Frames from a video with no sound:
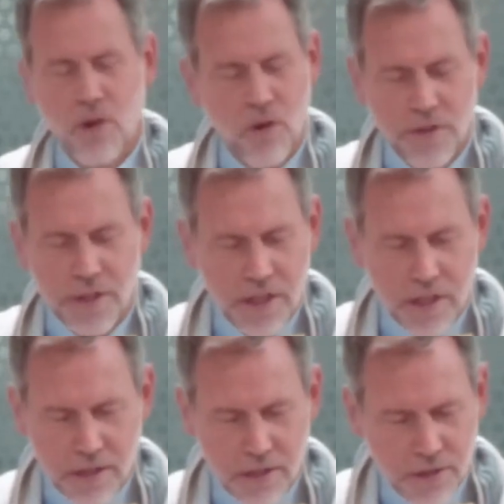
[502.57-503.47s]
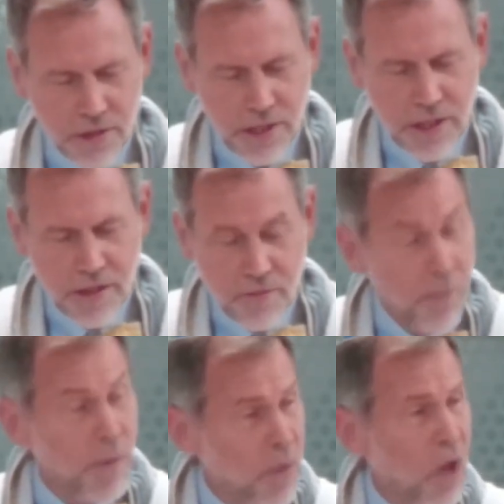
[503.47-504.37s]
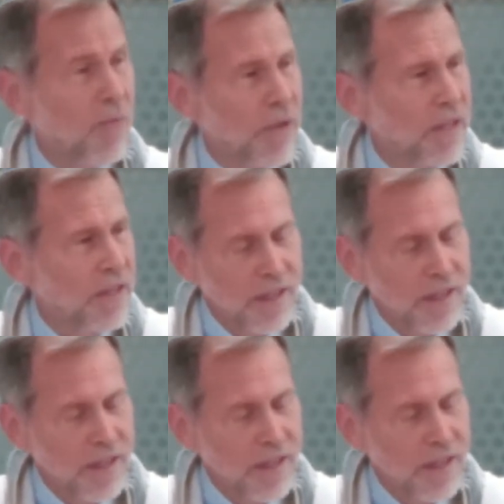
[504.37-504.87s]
over the years from the pulpit.